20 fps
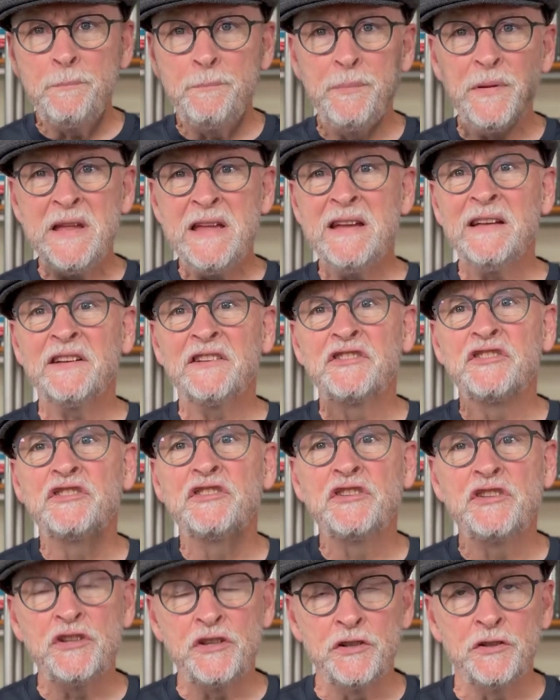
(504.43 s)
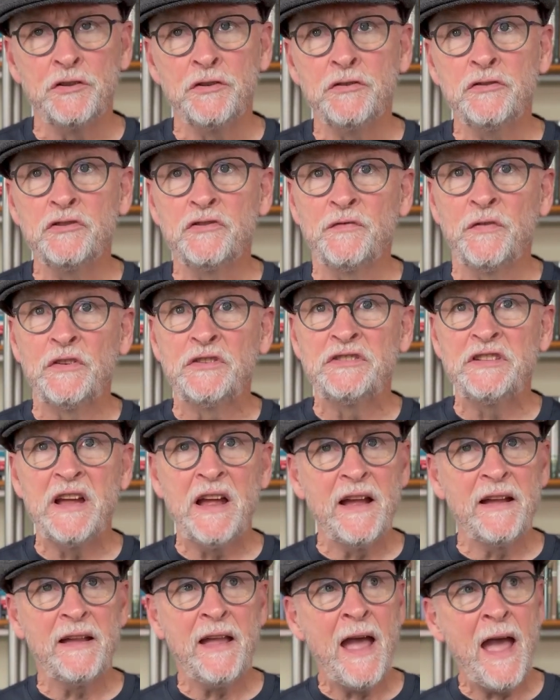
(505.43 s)
be excused for
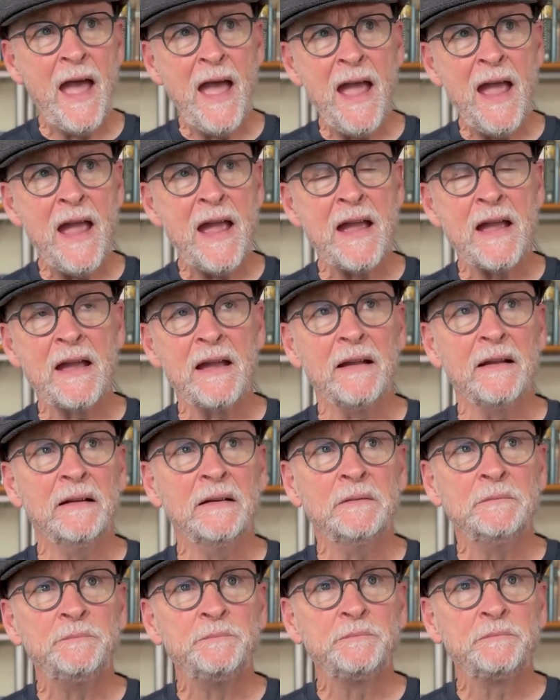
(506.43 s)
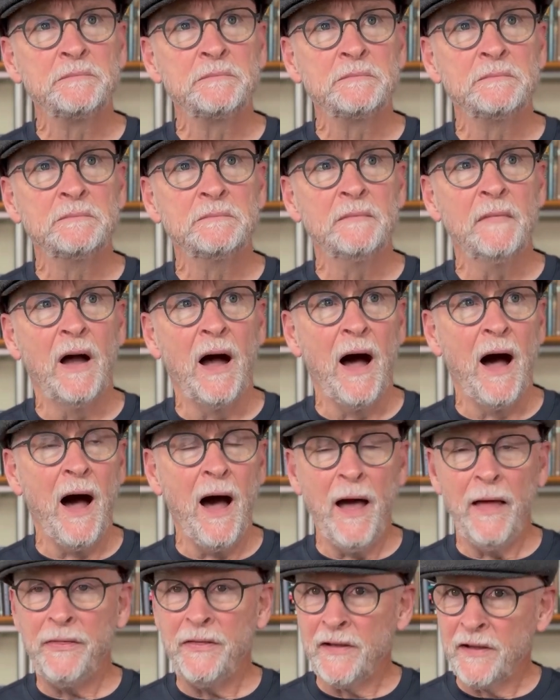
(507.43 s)
saying, hey,
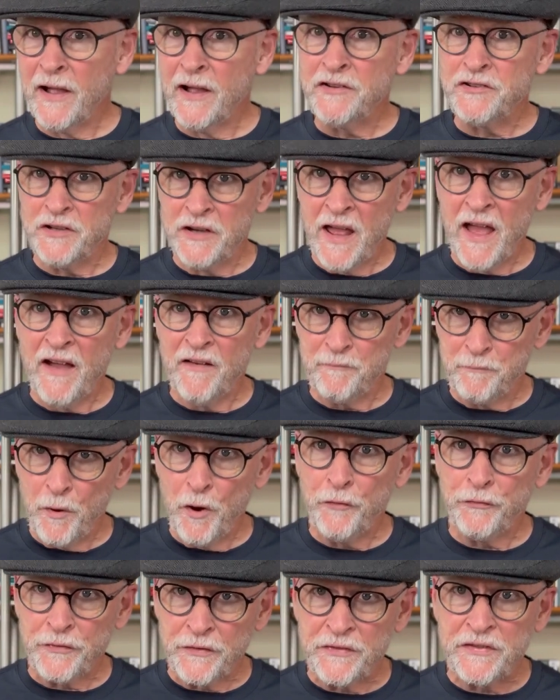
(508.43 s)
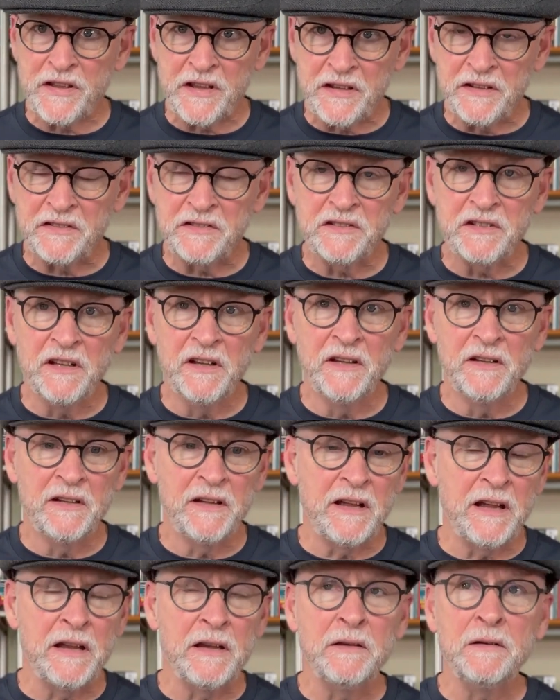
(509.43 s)
I think I should have both of these
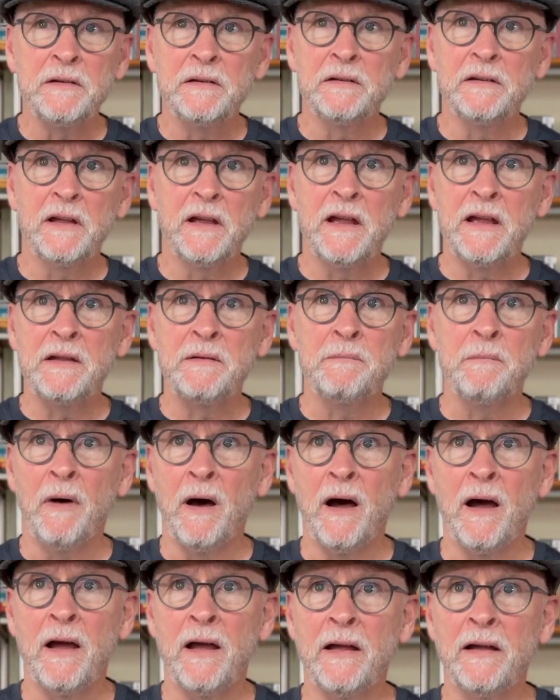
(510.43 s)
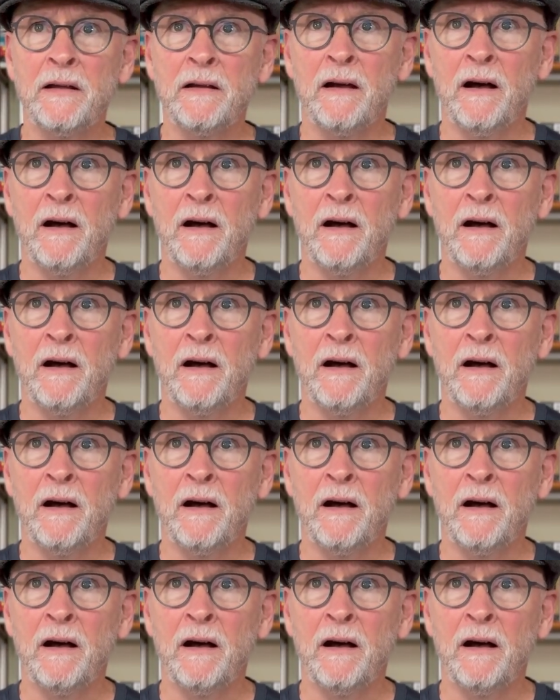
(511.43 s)
in my